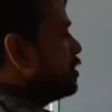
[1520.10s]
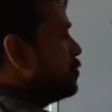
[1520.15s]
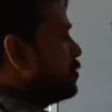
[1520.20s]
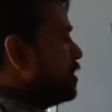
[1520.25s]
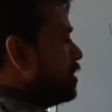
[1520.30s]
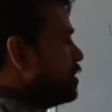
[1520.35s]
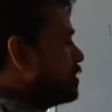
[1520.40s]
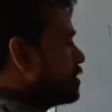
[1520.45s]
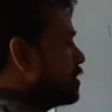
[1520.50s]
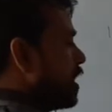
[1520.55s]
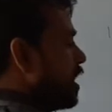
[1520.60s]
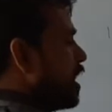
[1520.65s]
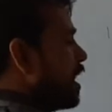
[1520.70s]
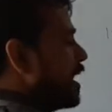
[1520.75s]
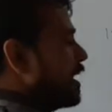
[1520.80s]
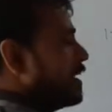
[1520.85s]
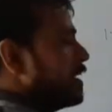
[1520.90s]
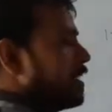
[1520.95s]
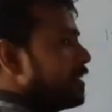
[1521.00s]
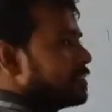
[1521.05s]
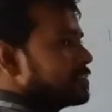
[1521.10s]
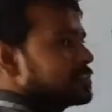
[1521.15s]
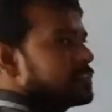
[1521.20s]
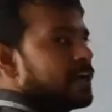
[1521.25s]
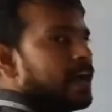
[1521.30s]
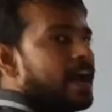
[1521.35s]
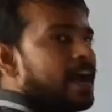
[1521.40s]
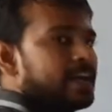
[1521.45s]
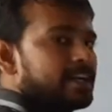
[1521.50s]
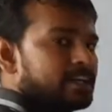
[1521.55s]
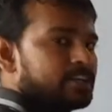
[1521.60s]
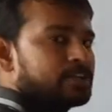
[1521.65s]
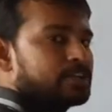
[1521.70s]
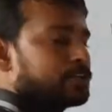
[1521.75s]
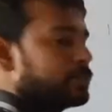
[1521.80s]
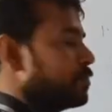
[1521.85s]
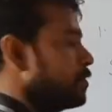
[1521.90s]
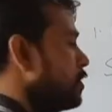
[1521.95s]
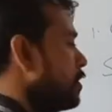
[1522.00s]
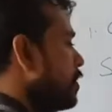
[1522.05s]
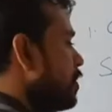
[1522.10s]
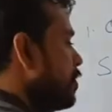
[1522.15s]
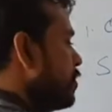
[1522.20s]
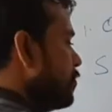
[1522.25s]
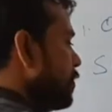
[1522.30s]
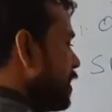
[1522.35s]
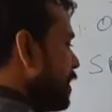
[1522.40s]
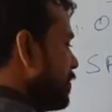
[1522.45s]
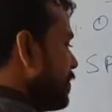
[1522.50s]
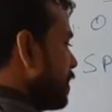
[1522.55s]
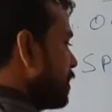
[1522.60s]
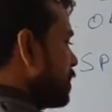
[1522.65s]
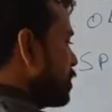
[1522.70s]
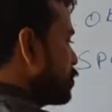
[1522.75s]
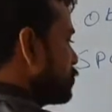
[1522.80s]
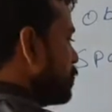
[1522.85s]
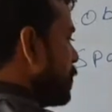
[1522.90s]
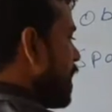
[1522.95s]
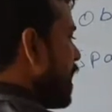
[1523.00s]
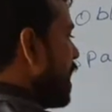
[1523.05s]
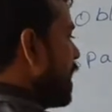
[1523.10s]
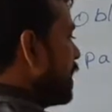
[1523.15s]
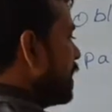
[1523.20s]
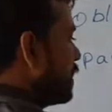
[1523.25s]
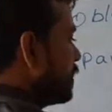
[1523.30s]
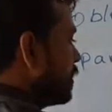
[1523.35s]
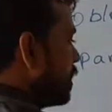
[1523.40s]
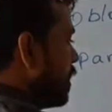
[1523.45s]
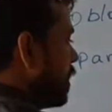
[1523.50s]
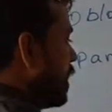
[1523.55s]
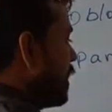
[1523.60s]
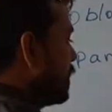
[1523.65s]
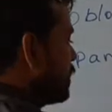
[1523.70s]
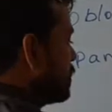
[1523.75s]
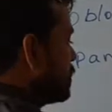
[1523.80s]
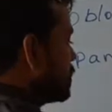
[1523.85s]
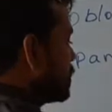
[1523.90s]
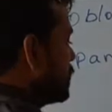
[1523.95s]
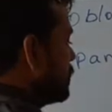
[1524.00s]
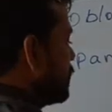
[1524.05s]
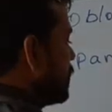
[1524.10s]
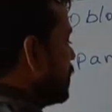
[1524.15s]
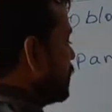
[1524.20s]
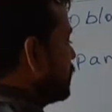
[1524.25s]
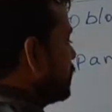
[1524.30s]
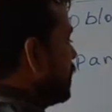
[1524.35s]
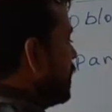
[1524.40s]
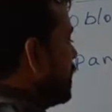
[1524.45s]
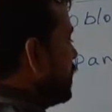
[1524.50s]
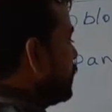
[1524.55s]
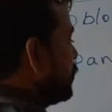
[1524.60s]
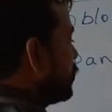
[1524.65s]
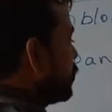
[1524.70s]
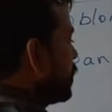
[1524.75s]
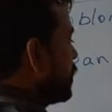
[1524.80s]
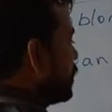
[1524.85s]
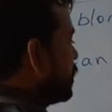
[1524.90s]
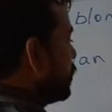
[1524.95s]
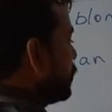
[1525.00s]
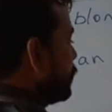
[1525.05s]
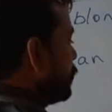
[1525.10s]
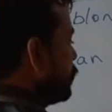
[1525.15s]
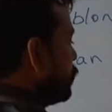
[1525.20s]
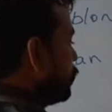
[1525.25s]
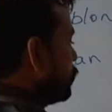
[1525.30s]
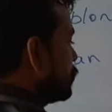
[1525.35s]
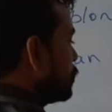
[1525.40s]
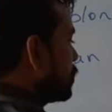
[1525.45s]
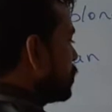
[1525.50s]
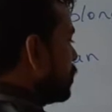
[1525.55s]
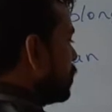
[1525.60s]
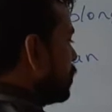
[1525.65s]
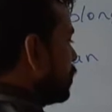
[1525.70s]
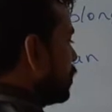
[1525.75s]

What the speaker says: means the highest altitude. Whenever the span and the height is given, then you can use